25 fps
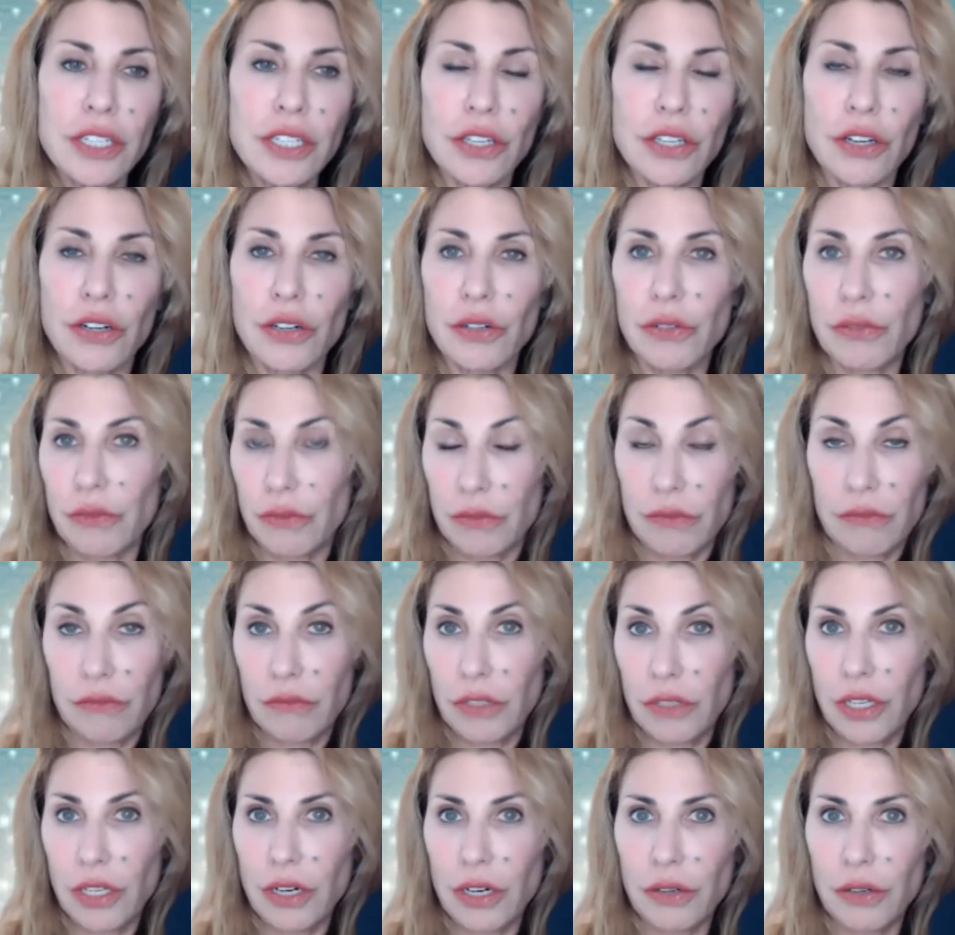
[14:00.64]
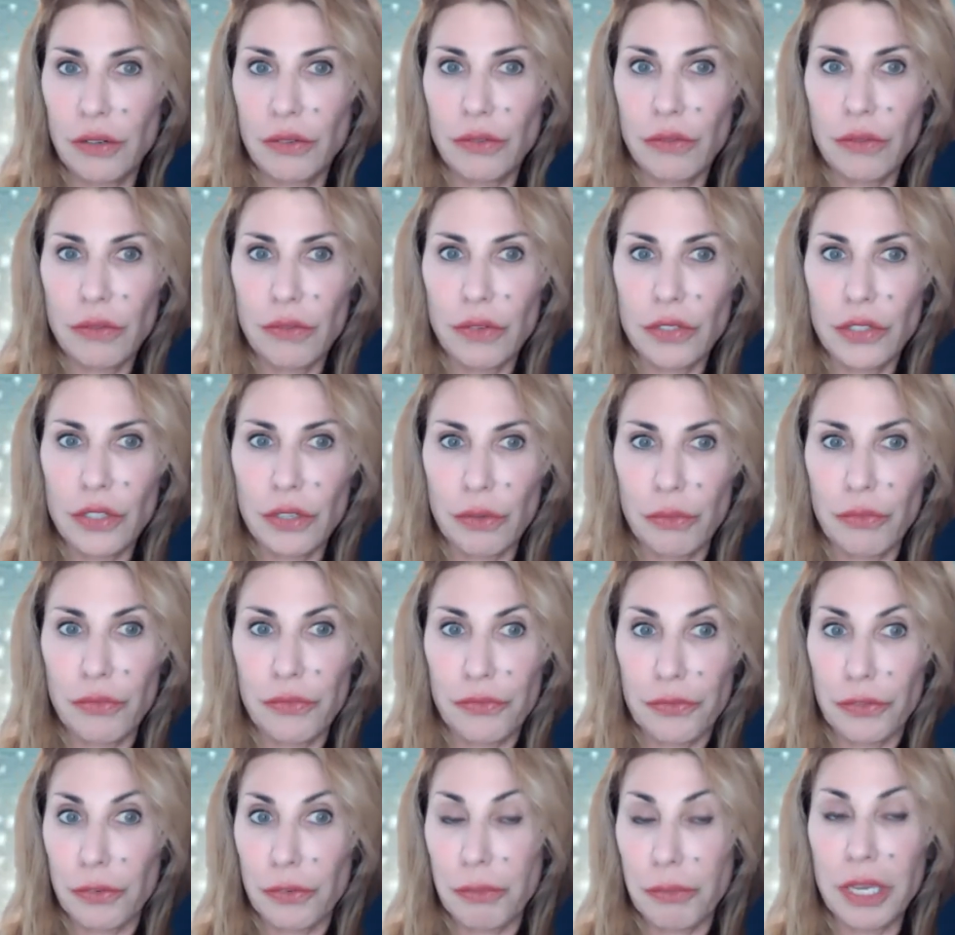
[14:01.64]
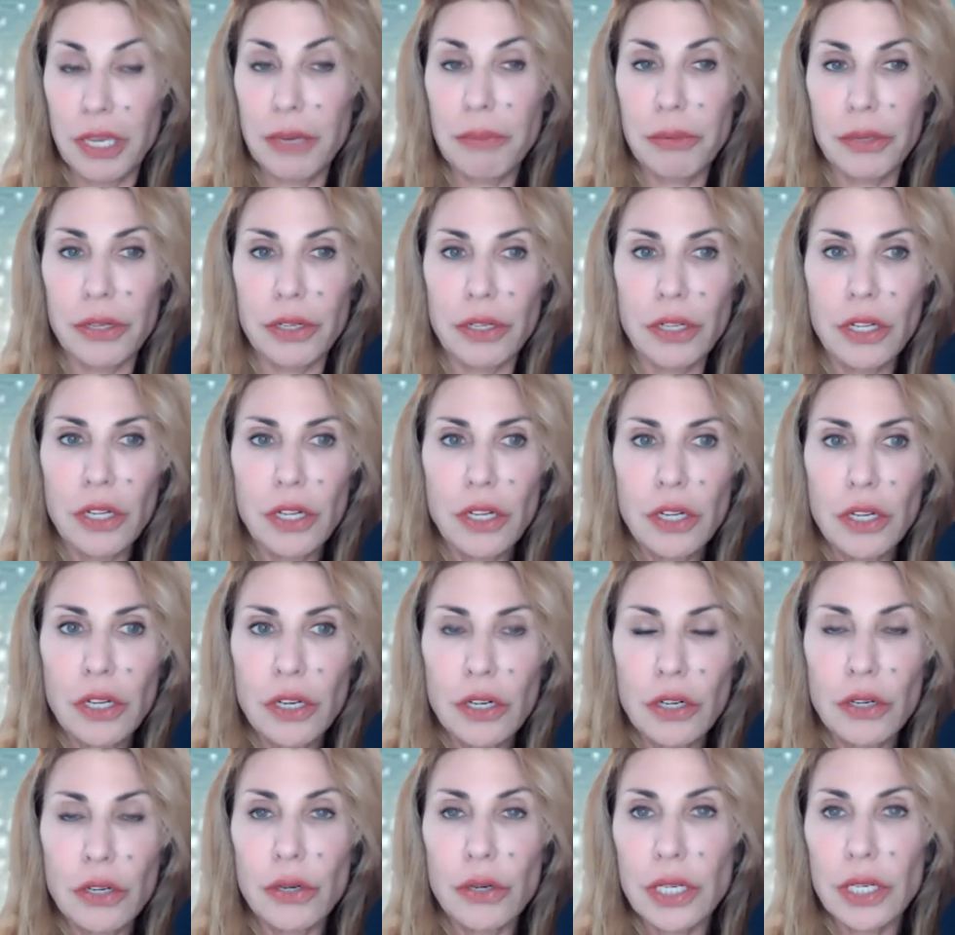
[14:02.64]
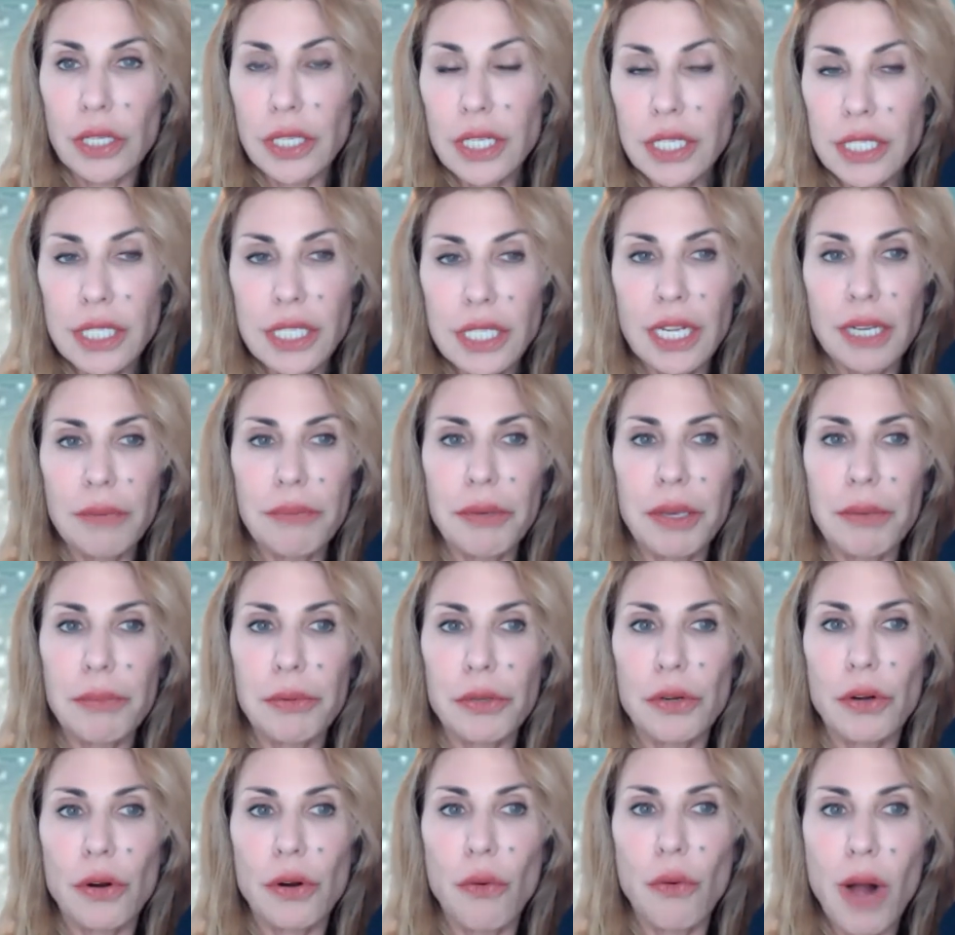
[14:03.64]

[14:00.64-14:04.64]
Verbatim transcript: So, you know, so for people who are listening, people who are